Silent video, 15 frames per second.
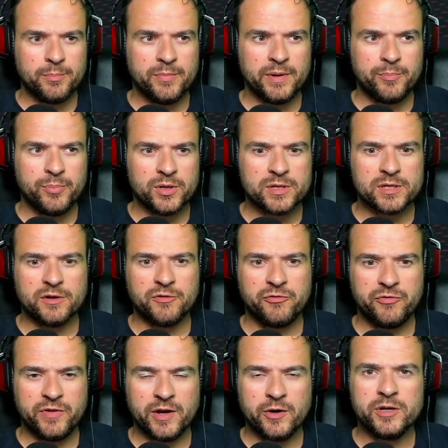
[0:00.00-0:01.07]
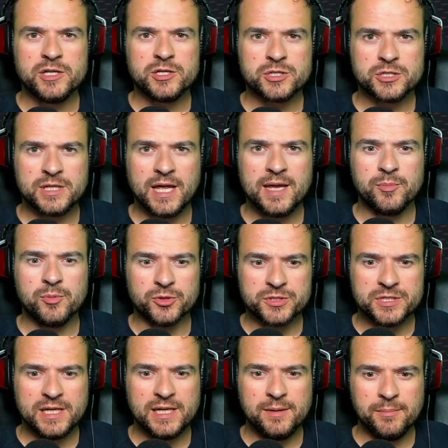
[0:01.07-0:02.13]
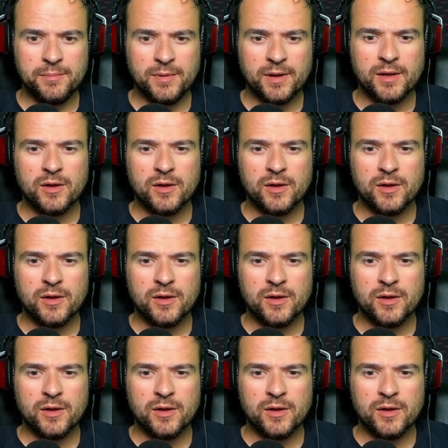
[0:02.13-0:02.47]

but a very stable team